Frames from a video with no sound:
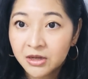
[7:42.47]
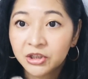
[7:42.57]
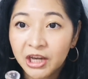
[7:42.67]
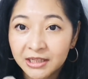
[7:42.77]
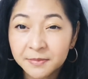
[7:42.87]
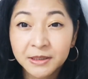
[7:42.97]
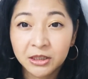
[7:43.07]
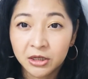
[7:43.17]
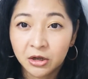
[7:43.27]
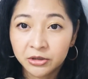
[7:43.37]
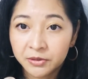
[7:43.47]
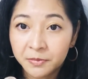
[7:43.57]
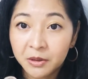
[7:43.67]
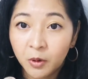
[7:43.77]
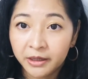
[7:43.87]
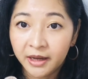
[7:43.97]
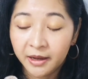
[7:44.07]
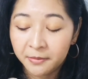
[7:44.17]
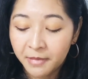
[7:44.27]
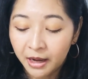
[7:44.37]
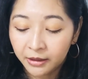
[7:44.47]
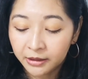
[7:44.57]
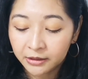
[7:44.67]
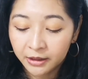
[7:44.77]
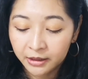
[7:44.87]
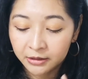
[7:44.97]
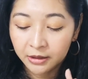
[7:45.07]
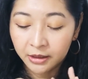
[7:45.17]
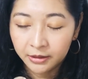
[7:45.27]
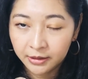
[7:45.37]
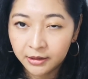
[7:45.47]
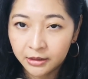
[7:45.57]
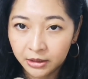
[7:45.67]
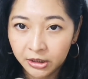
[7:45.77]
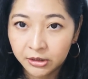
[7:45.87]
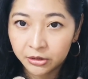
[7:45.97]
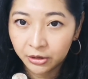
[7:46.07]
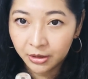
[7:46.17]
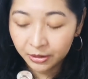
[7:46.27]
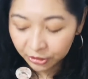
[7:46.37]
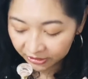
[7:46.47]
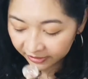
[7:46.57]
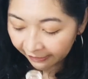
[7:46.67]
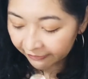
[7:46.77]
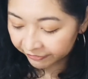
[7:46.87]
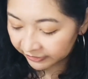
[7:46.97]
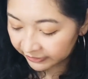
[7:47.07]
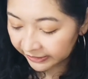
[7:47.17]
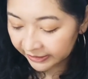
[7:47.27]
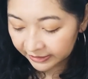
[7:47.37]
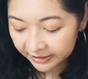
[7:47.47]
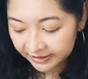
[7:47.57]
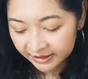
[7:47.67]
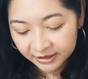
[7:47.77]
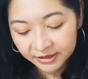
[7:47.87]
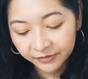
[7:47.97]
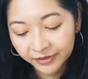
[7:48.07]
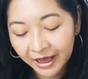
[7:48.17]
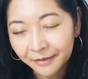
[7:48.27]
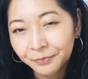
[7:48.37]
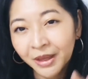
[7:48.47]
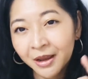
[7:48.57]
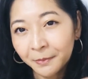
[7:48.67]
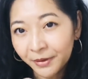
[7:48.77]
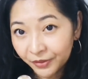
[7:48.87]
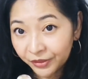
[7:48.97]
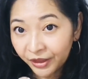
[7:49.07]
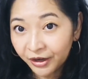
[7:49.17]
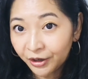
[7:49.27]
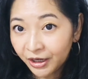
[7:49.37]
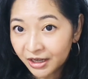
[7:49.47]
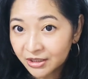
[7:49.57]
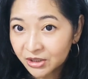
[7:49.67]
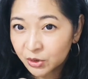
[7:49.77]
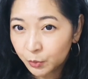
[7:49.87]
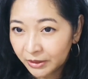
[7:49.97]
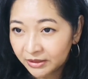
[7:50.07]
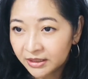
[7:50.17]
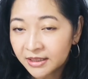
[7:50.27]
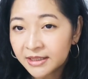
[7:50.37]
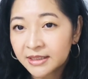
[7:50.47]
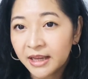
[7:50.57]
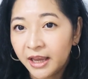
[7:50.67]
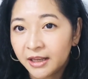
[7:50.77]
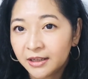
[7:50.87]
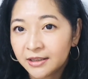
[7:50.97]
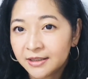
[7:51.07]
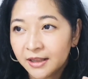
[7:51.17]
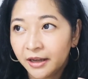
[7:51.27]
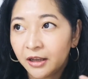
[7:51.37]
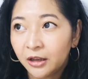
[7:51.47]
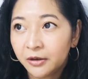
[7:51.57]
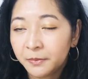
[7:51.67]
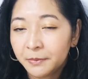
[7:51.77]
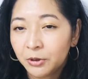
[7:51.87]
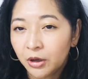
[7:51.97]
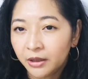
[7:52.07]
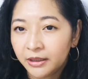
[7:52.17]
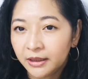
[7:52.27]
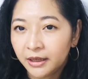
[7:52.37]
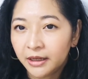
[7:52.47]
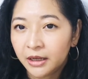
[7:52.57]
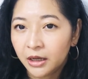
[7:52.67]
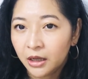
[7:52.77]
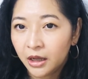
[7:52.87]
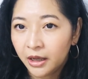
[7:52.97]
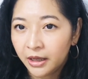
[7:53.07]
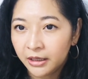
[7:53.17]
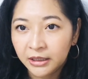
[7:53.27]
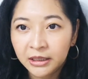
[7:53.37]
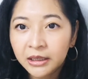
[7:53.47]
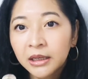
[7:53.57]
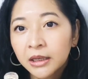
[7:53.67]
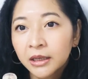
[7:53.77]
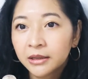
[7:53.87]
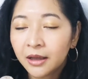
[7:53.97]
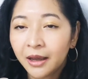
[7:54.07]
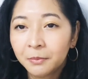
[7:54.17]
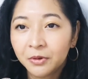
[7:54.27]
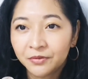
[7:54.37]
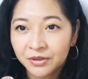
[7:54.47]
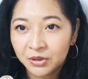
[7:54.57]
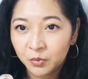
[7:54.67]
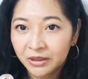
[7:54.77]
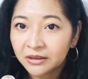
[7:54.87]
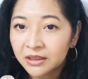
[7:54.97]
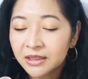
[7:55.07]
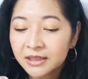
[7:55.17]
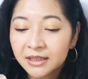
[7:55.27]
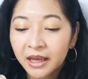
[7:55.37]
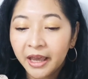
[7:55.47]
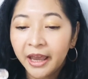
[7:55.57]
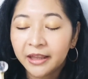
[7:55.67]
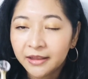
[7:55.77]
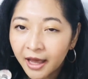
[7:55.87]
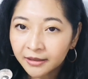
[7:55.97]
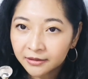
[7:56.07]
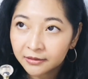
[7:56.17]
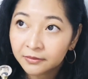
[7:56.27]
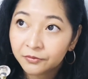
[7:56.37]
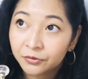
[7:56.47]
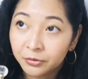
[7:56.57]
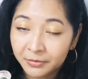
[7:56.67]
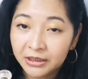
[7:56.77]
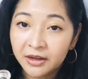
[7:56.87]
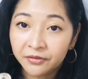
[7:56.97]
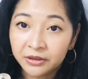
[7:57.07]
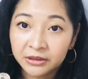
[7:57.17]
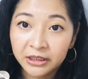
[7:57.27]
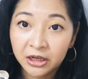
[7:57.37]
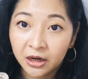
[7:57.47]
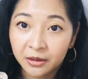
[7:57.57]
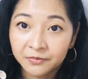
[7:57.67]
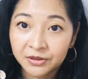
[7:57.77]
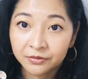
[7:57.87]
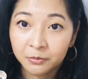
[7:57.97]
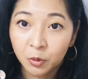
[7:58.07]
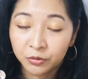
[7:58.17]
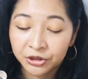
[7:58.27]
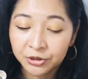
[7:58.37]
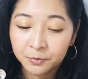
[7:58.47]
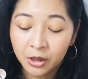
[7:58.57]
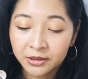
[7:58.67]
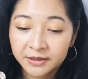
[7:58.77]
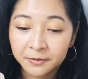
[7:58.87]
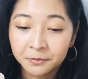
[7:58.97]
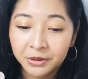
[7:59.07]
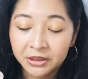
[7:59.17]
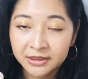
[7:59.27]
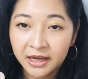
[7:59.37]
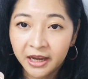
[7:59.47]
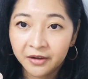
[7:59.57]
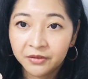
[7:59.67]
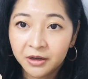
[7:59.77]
Jasmine can also be quite animalic, and I think in here you definitely get a sense of that. But there is sweetness, and it's like, a lot of people call it like kind of honey type of sweetness, and that for me definitely comes from orange blossom, because I have